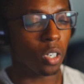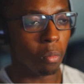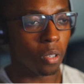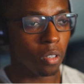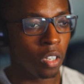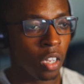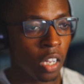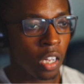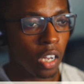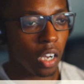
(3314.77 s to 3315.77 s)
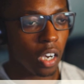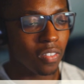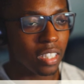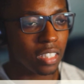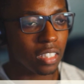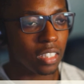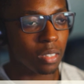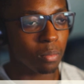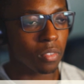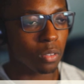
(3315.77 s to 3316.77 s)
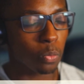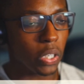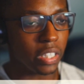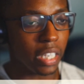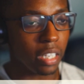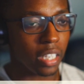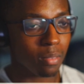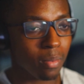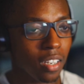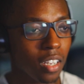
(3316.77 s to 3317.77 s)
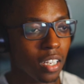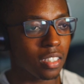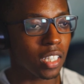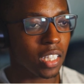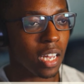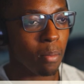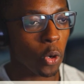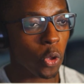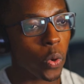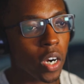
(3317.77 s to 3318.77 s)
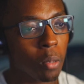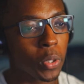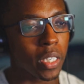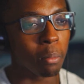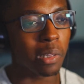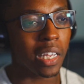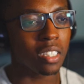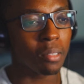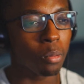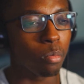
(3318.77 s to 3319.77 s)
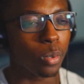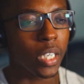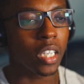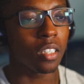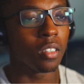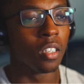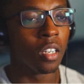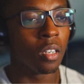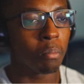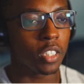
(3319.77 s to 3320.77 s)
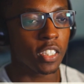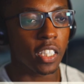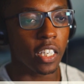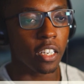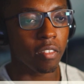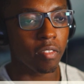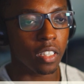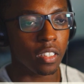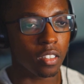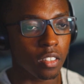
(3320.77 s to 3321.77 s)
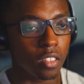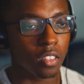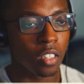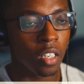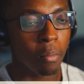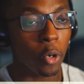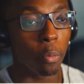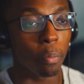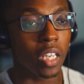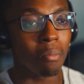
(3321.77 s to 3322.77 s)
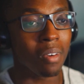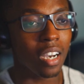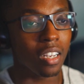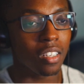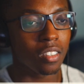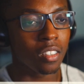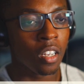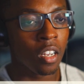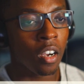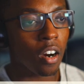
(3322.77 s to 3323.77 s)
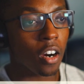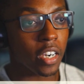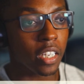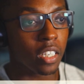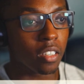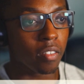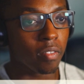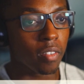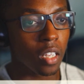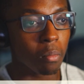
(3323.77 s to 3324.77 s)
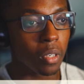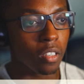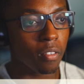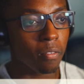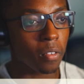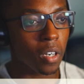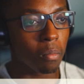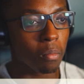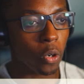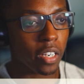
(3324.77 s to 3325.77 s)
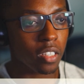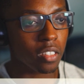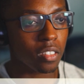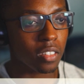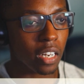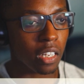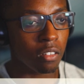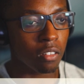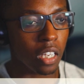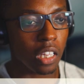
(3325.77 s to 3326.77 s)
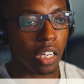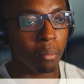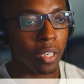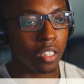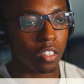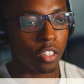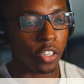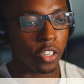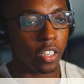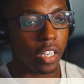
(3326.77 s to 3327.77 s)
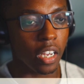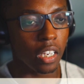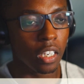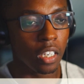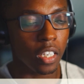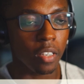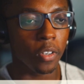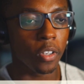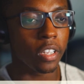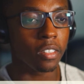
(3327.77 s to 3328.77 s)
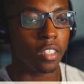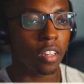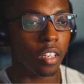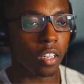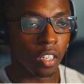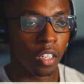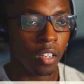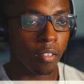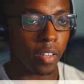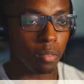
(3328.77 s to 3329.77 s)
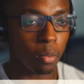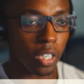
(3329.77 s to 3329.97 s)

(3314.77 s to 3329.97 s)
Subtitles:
And this, what they expand on, and say that both wearable and implantable brain machine interfaces, or BMIs, are in development from organizations that include Elon Musk's Neuronet. I didn't even know that was a thing. Facebook and DARPA.